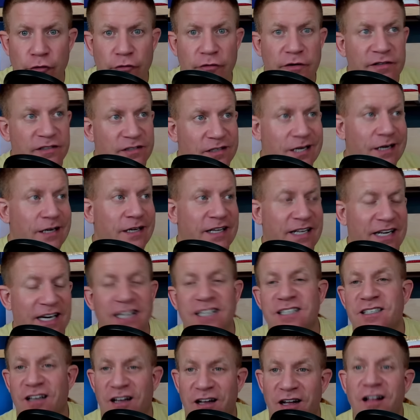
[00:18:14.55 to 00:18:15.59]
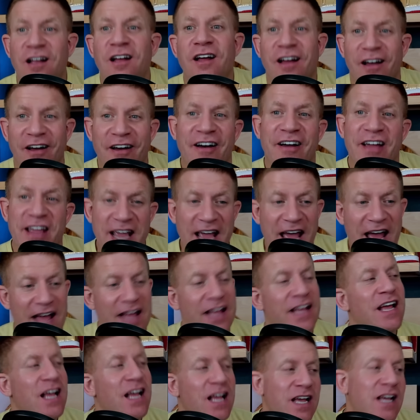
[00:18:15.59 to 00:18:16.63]
And Tim Giddy's all, yeah,
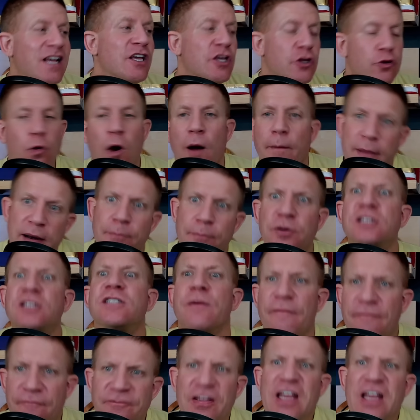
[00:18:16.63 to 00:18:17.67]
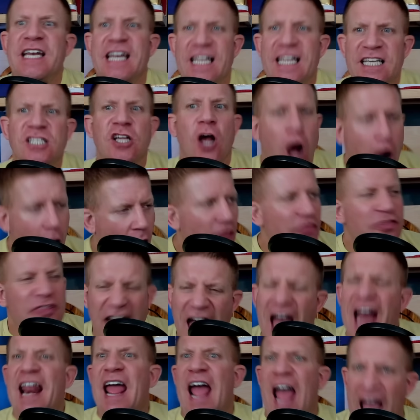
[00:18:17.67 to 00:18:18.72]
you want me to put some fitness on
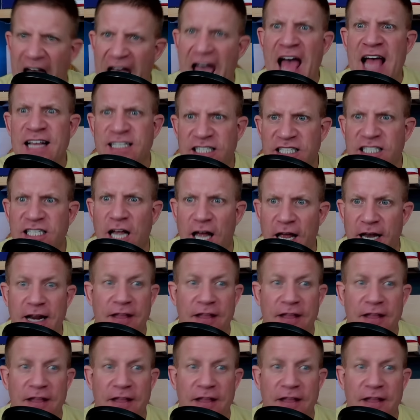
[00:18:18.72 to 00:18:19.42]
that ass, son?